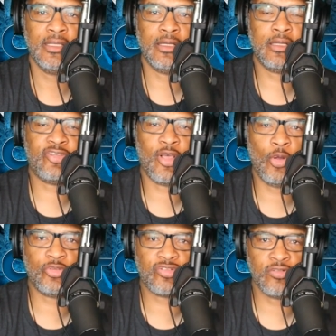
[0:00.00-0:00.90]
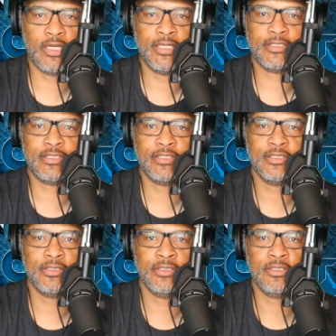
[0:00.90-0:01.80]
a tow truck
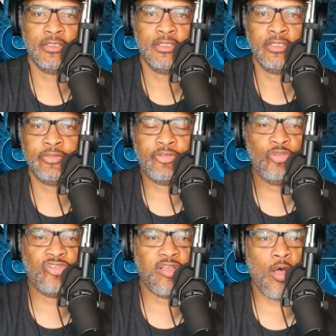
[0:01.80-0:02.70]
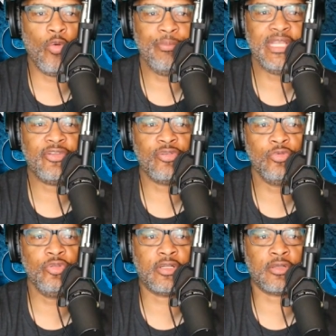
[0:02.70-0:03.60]
to tow me
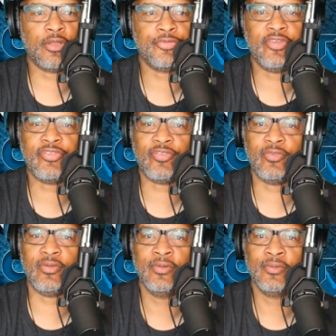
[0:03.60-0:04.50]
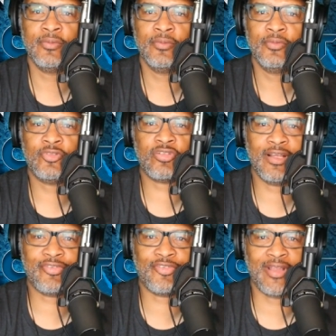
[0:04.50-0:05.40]
to the closest
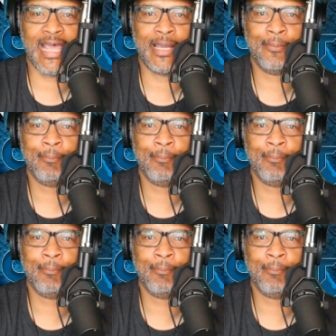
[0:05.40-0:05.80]
truck stop.